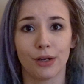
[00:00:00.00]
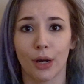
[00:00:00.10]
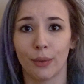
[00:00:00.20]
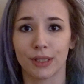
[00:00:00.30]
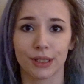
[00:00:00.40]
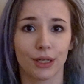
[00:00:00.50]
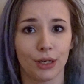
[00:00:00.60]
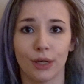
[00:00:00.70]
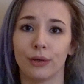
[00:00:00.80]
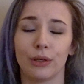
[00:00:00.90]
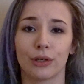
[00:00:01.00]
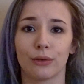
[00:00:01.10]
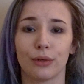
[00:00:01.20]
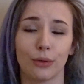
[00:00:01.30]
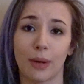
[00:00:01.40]
No one's going to know
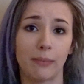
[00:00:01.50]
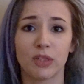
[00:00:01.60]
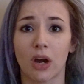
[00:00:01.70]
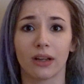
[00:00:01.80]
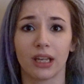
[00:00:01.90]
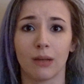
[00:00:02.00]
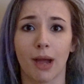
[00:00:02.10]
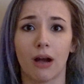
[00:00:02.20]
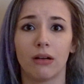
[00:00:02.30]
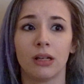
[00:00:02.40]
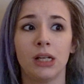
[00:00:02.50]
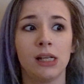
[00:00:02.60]
who I'm talking about.